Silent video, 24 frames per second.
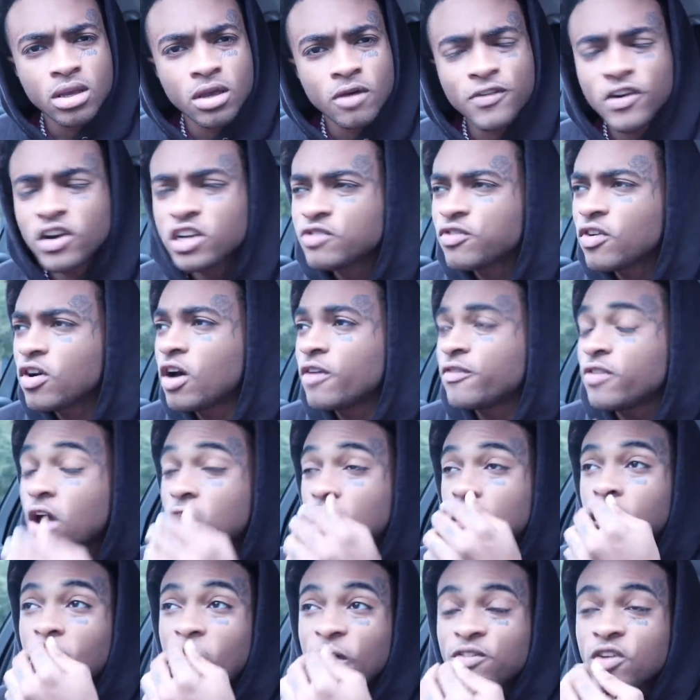First of all, if
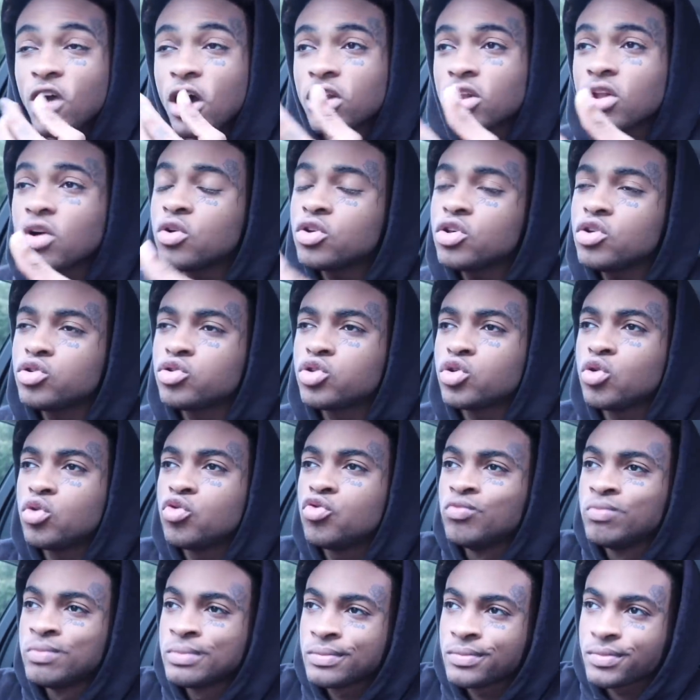y'all if y'all know
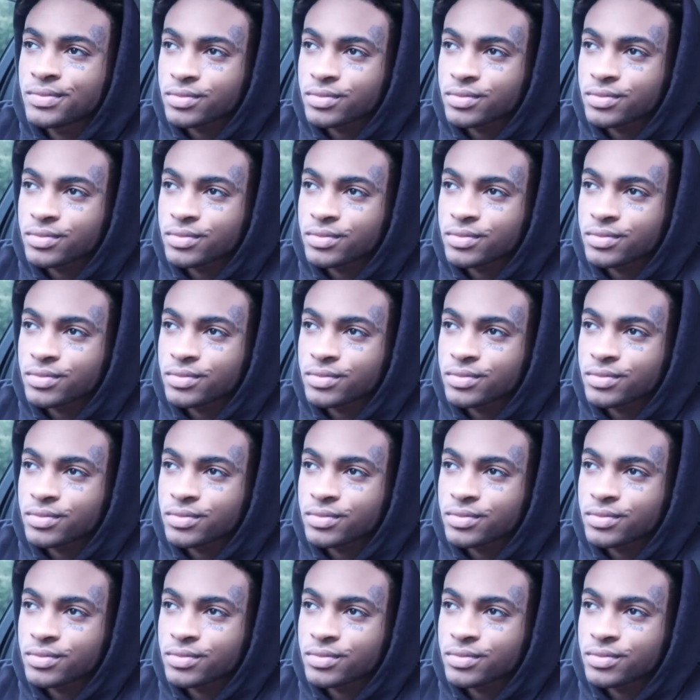YouTube,